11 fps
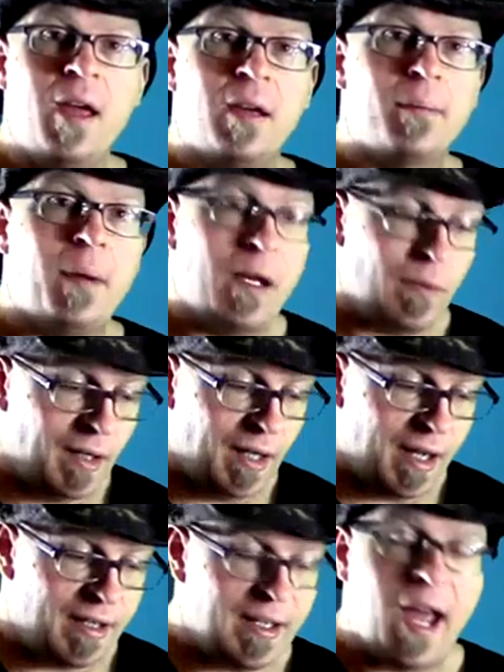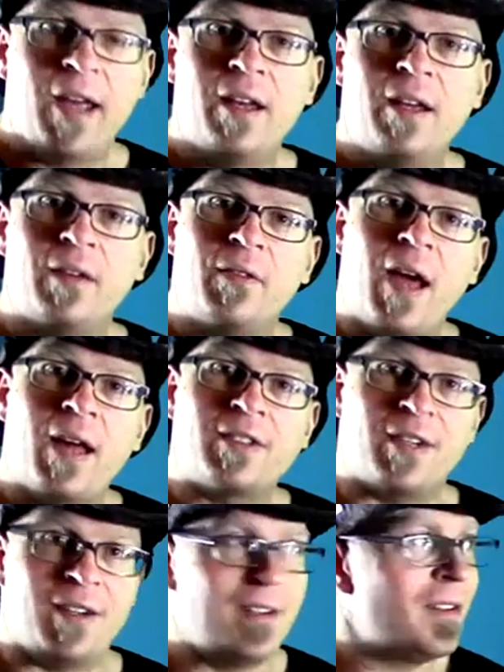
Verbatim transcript: combined with a lot of dieting and fasting.